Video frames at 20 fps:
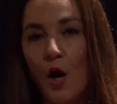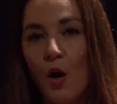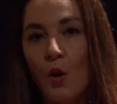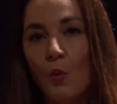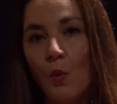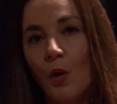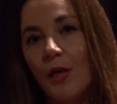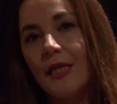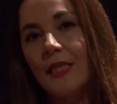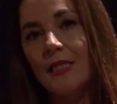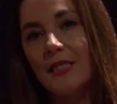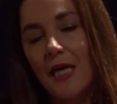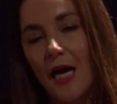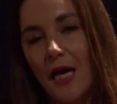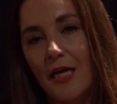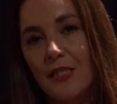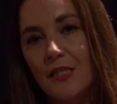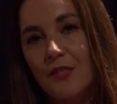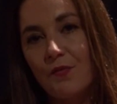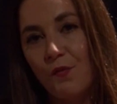what it
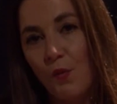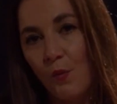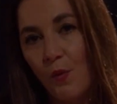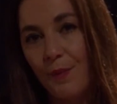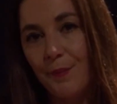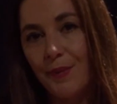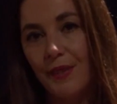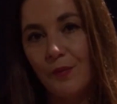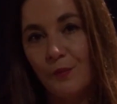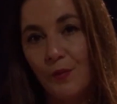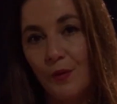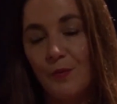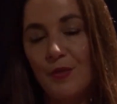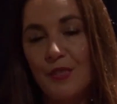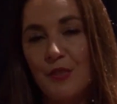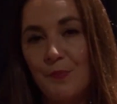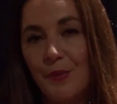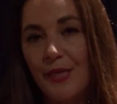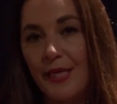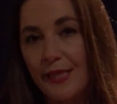does for women when we
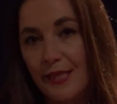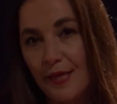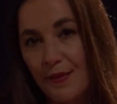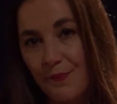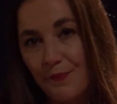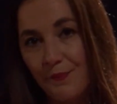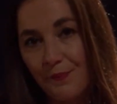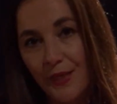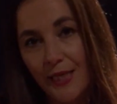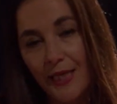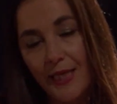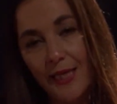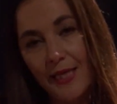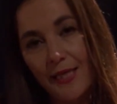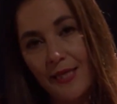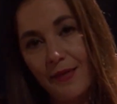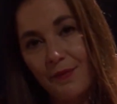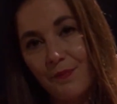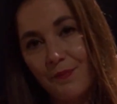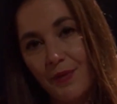speak them, hear
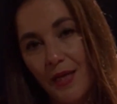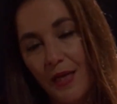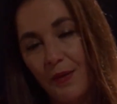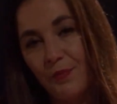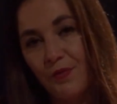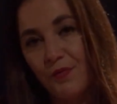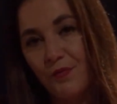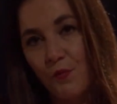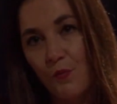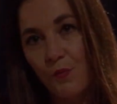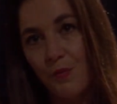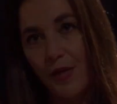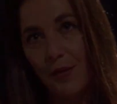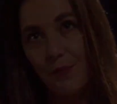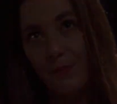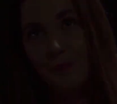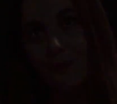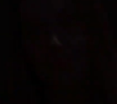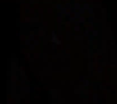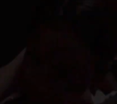them, and perform them.
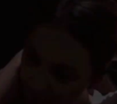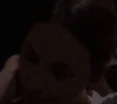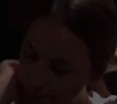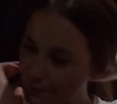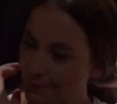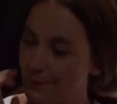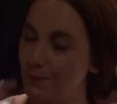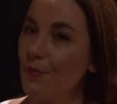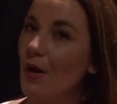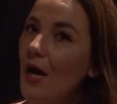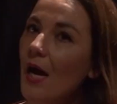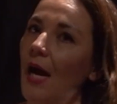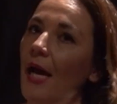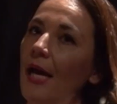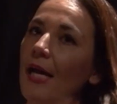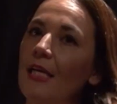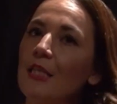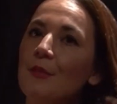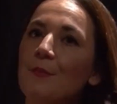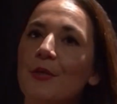My
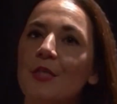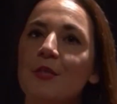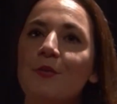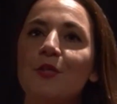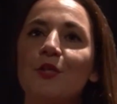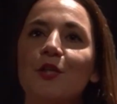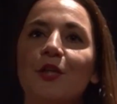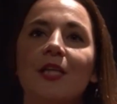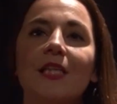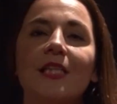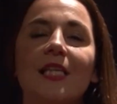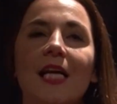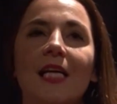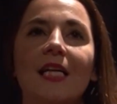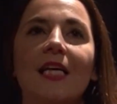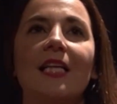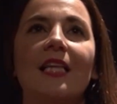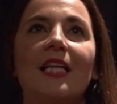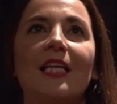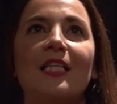experience with Sugar
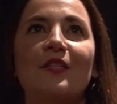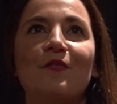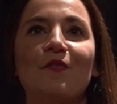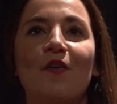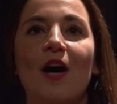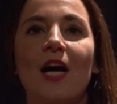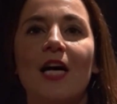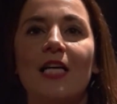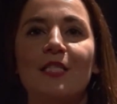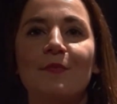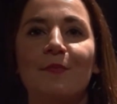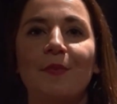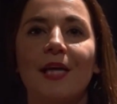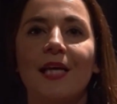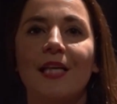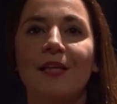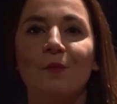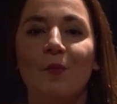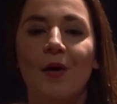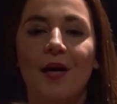Daddy thus far has
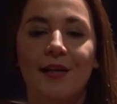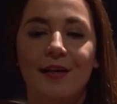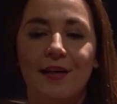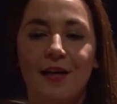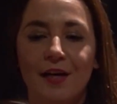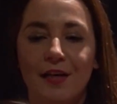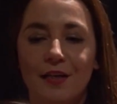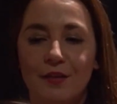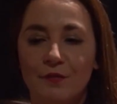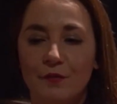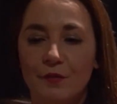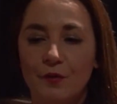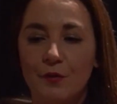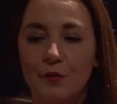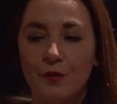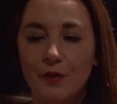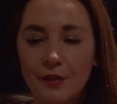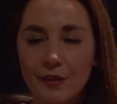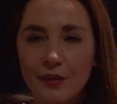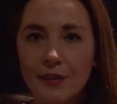been one of
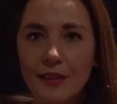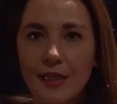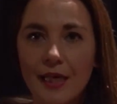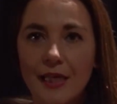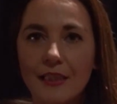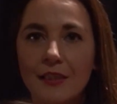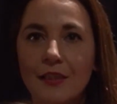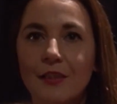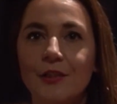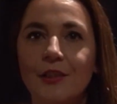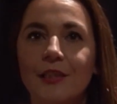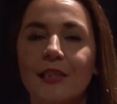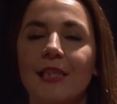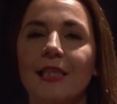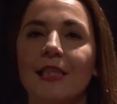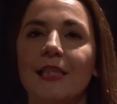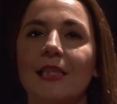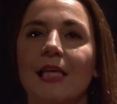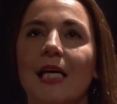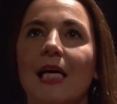growth and
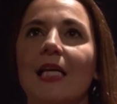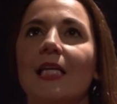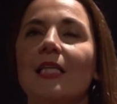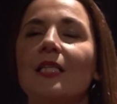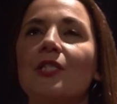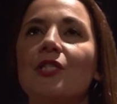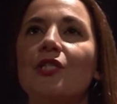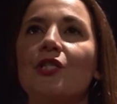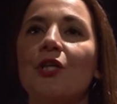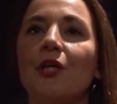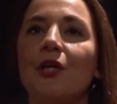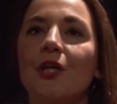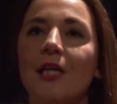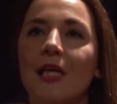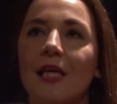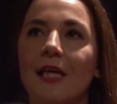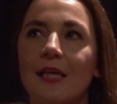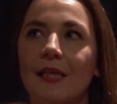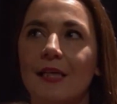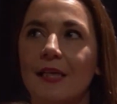learning and
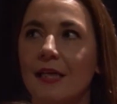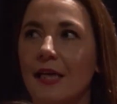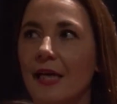journeying.